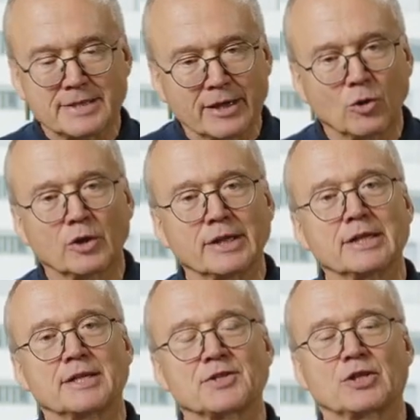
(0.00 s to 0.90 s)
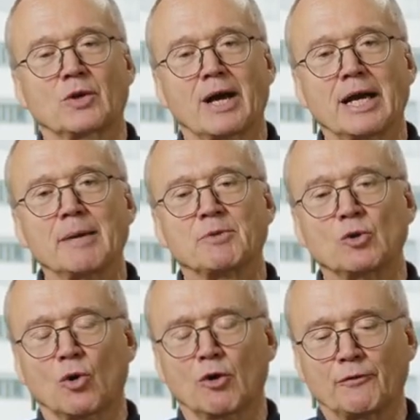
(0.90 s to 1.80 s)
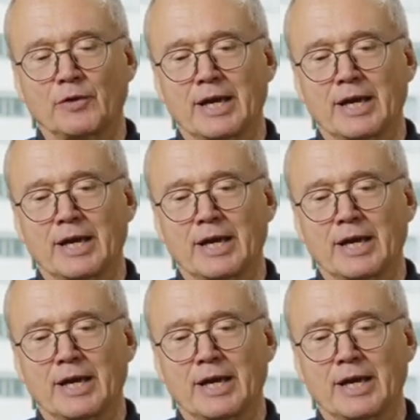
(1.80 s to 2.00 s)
I already described, you often